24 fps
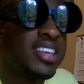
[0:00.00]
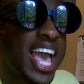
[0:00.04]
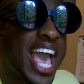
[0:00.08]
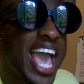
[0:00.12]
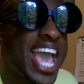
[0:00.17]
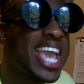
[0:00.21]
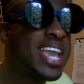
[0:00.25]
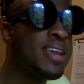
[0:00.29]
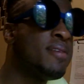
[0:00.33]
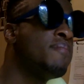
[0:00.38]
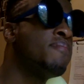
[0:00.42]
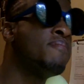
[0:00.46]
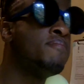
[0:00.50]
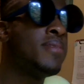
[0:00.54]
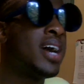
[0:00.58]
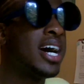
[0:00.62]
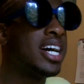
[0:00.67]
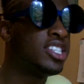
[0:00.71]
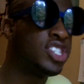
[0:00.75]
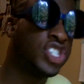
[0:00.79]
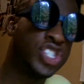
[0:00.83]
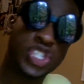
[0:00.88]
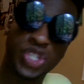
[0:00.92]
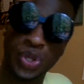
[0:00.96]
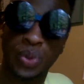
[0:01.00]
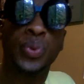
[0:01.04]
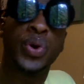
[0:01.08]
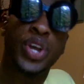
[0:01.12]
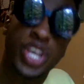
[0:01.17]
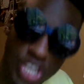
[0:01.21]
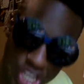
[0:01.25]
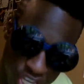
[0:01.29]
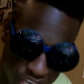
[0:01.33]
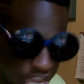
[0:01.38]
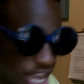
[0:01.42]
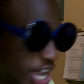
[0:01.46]
8 months to a
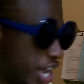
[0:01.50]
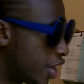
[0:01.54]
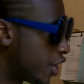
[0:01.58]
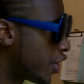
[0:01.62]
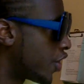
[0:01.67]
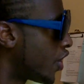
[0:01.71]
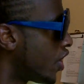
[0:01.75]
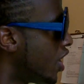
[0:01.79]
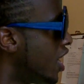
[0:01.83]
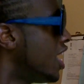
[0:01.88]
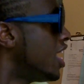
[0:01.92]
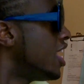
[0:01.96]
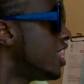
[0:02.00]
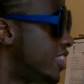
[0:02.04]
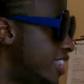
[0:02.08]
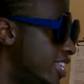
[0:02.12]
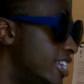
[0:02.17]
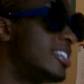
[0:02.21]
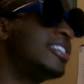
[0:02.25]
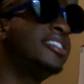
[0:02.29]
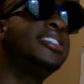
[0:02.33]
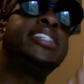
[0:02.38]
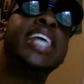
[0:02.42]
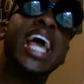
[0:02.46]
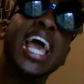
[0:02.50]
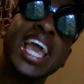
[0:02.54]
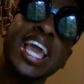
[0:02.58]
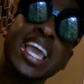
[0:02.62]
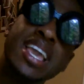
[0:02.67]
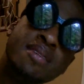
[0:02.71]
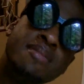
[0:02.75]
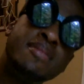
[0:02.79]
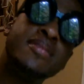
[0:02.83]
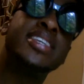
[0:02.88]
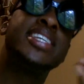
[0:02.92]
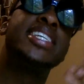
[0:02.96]
year, this
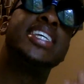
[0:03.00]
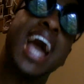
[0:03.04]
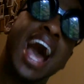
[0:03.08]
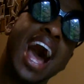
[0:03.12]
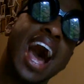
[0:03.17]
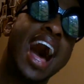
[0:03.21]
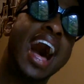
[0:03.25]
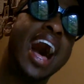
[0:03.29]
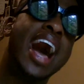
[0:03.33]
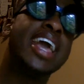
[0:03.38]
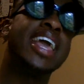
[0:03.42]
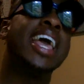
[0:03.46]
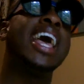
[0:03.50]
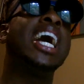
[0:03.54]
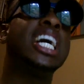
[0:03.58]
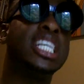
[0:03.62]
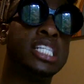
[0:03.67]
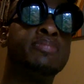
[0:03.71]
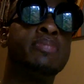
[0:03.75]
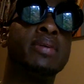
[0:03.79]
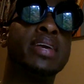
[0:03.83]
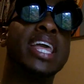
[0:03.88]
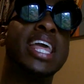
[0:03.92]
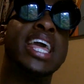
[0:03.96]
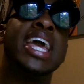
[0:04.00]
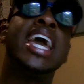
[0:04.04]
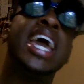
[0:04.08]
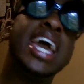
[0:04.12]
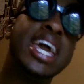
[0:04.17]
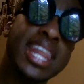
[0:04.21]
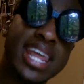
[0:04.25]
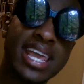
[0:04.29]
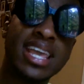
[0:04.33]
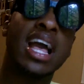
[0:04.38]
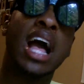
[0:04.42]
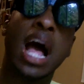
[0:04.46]
same guy has been
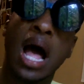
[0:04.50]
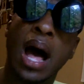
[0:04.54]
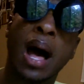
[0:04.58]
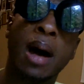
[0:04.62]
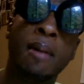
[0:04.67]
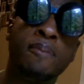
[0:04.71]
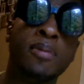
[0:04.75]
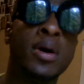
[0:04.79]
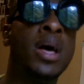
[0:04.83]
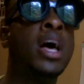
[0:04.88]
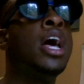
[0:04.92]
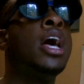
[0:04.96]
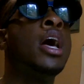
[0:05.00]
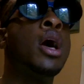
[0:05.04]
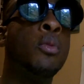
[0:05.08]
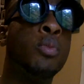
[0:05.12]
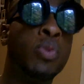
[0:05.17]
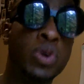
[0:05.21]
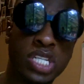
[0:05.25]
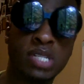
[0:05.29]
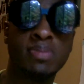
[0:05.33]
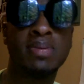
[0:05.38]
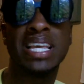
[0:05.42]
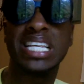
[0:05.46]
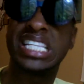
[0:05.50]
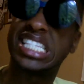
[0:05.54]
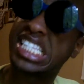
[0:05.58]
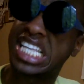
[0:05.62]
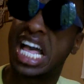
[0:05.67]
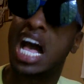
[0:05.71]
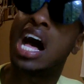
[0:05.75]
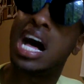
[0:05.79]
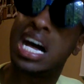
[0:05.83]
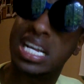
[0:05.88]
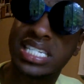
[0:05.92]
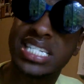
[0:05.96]
hitting up, which means
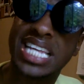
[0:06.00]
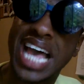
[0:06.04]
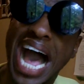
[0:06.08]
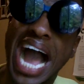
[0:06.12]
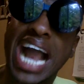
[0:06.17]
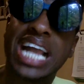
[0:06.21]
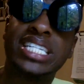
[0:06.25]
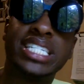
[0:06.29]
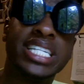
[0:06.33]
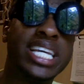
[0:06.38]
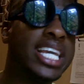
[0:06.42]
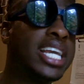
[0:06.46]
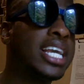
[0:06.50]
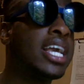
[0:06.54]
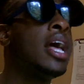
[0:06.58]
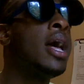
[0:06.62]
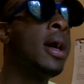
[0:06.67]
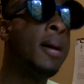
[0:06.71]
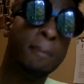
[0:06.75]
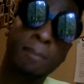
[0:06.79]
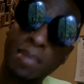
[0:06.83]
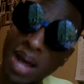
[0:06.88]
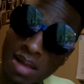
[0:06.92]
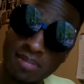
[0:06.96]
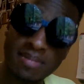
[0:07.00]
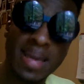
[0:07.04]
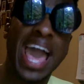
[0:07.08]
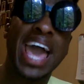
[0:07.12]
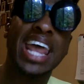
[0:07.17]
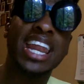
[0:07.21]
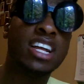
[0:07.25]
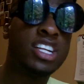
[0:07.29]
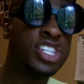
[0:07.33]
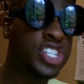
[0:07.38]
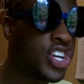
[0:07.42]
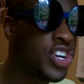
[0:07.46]
contacting, my
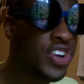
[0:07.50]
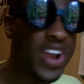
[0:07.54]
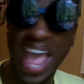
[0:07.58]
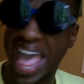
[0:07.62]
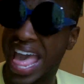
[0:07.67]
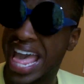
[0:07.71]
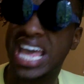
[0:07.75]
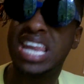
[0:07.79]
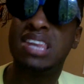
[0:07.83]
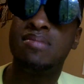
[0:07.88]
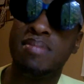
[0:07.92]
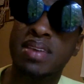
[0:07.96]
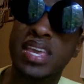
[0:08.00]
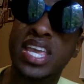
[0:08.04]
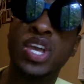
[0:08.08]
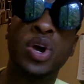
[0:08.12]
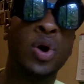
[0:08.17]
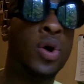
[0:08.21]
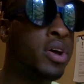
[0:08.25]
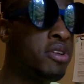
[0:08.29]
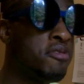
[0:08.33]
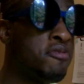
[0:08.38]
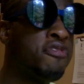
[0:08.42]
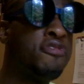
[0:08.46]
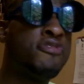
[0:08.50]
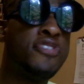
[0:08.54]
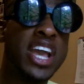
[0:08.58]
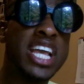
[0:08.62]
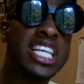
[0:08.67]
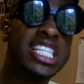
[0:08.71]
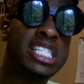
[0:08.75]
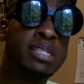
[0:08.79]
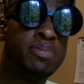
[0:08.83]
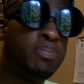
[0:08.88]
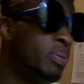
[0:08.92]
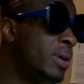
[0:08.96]
manager and me on
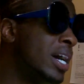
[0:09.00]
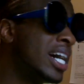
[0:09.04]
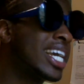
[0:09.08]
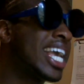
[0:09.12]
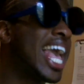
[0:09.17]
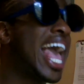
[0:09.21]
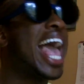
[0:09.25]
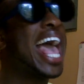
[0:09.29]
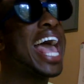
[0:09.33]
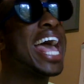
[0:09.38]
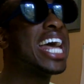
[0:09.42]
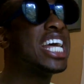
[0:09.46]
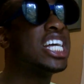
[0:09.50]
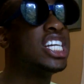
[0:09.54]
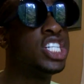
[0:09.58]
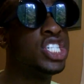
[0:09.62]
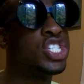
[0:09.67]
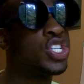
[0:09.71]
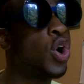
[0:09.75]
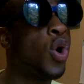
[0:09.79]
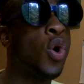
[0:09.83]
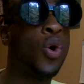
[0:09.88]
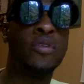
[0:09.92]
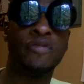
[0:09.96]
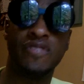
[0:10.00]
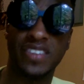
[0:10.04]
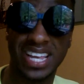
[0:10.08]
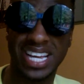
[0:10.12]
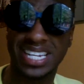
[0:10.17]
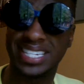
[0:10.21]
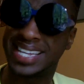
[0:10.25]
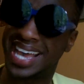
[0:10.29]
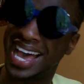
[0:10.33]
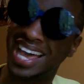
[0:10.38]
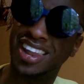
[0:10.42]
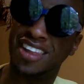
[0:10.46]
Facebook and on
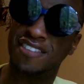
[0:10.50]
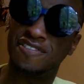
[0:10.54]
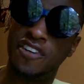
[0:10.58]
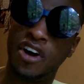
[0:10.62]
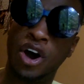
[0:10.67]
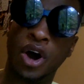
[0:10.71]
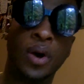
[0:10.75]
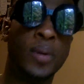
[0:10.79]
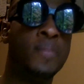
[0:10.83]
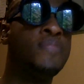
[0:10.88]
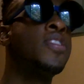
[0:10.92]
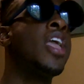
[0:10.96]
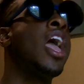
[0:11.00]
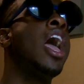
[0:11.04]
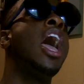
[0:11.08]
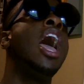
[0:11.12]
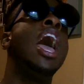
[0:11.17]
via telephone.